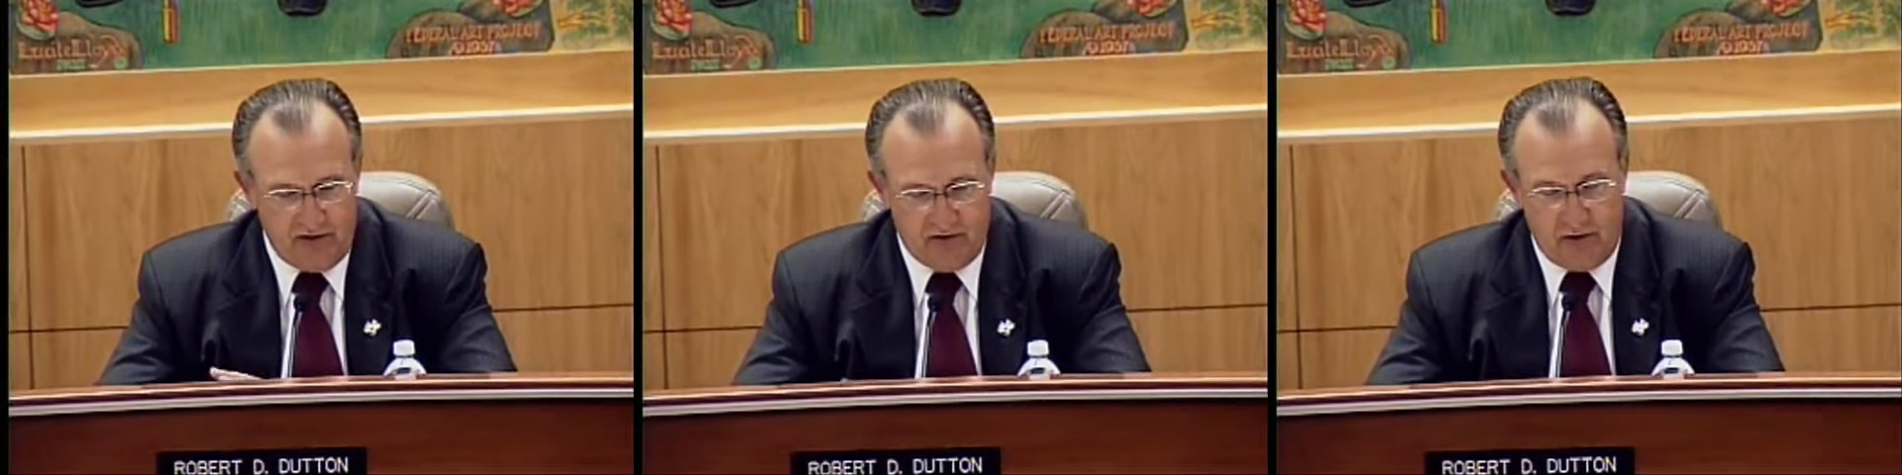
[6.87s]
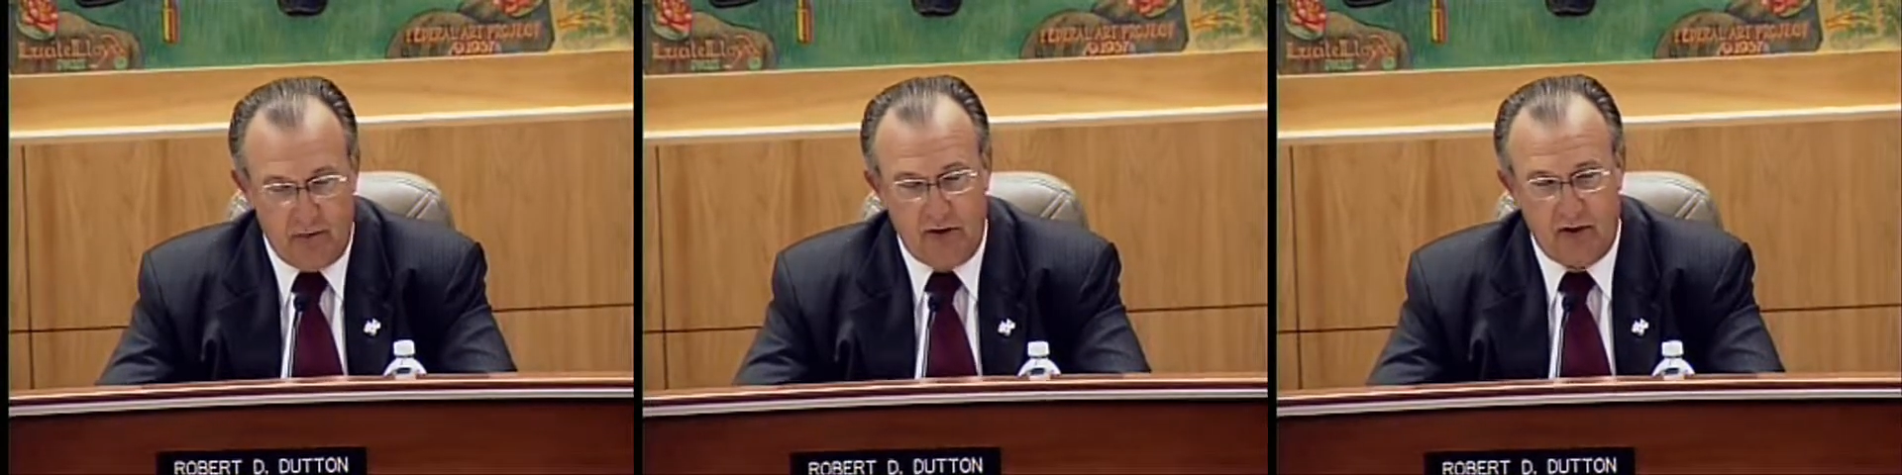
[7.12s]
the
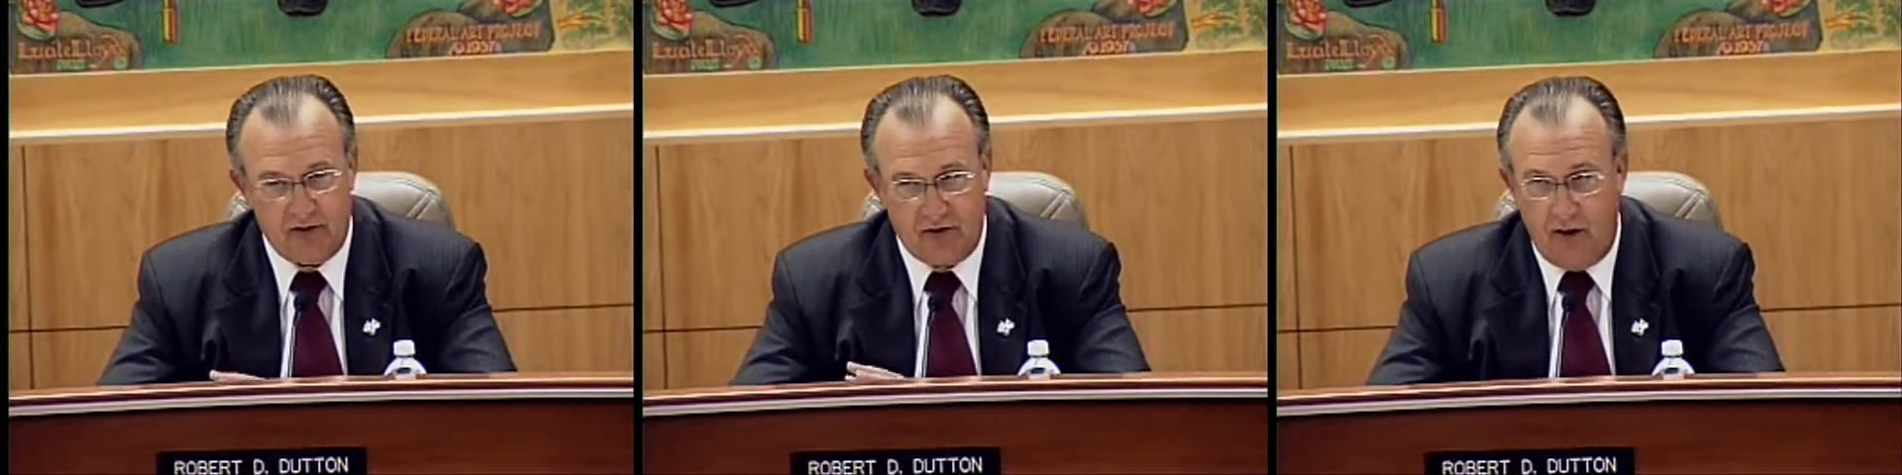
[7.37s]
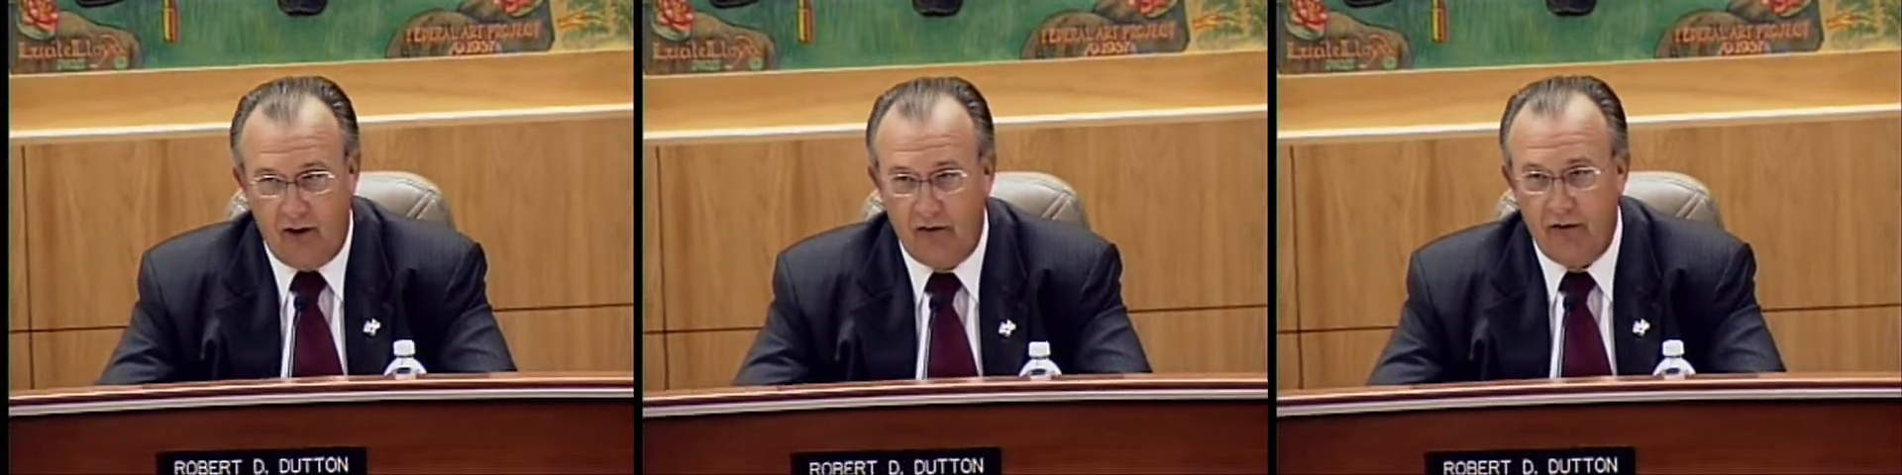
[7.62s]
stimulus
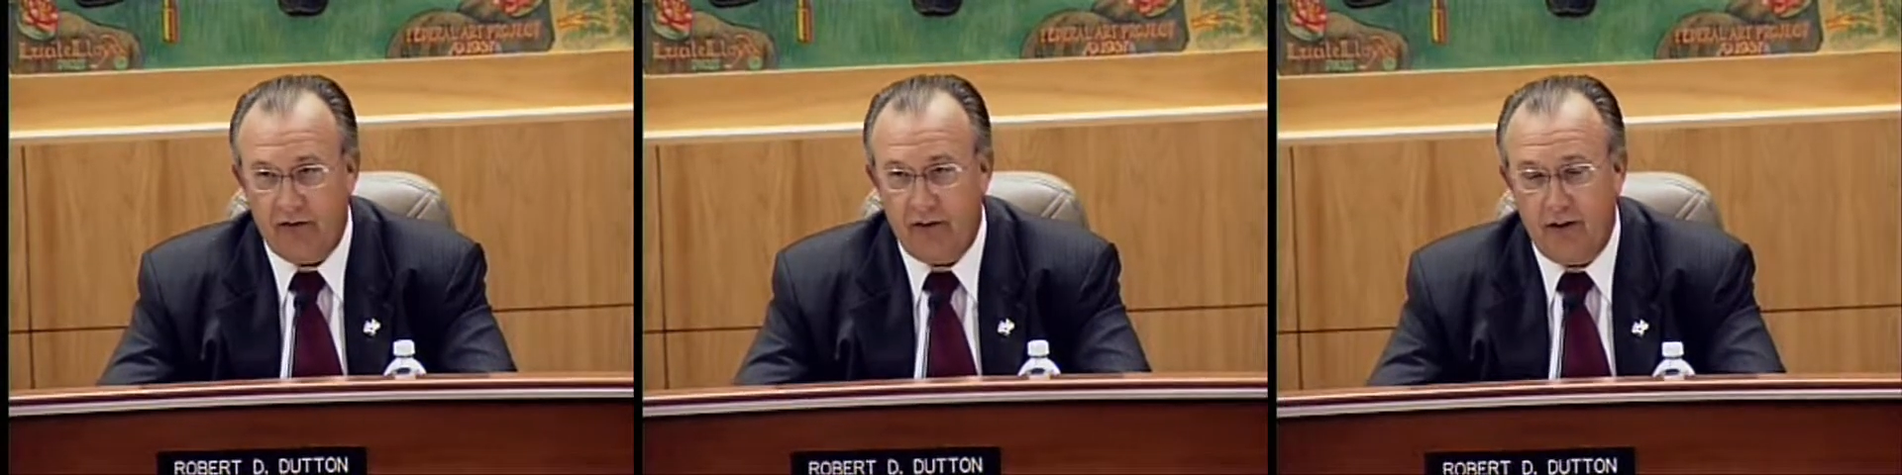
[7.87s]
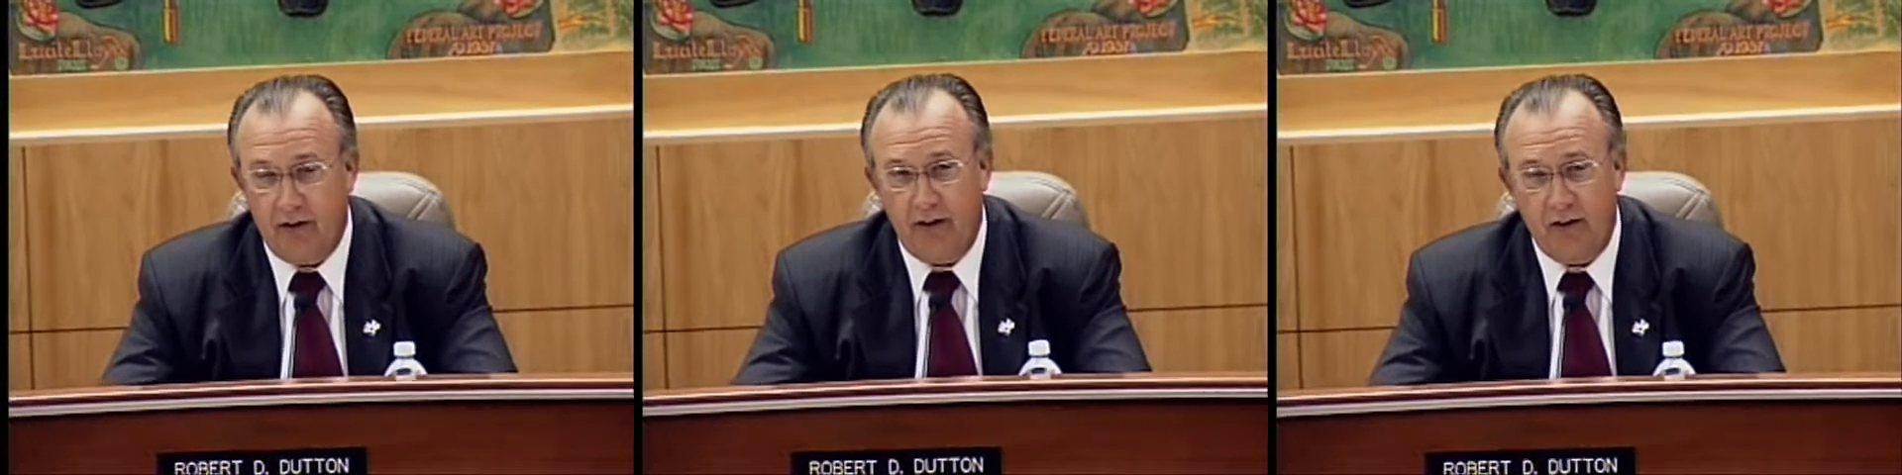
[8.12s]
dollars
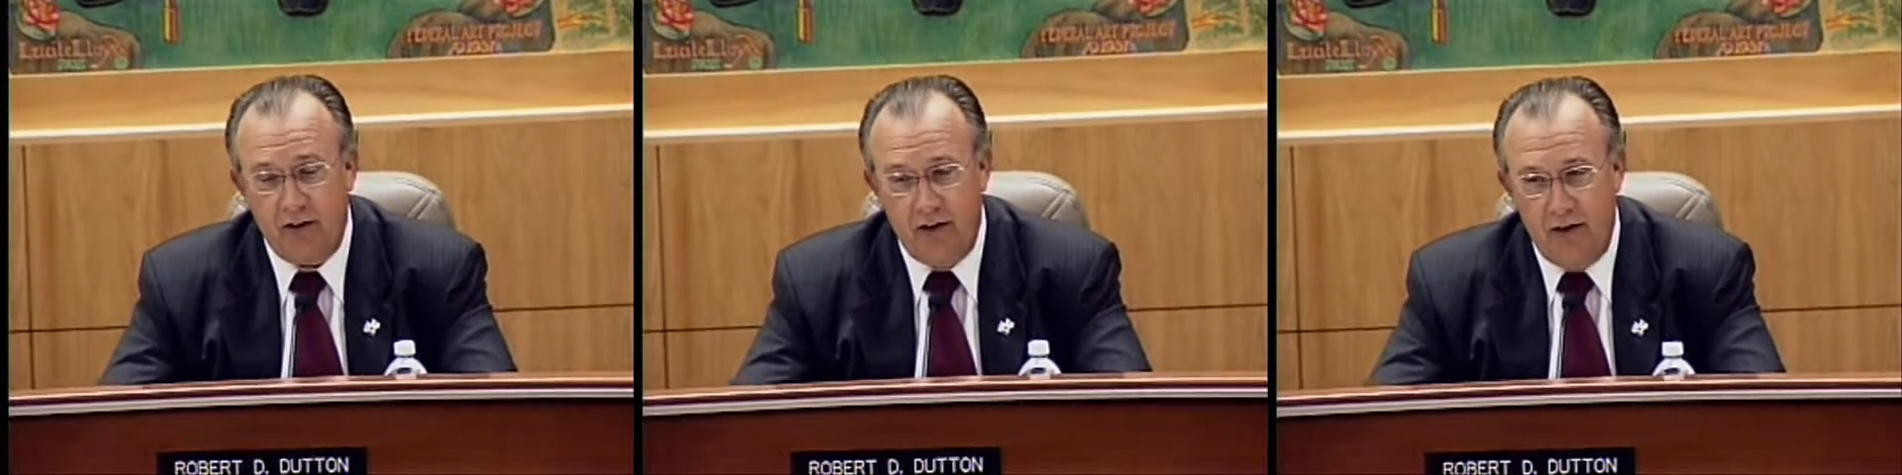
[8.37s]
and the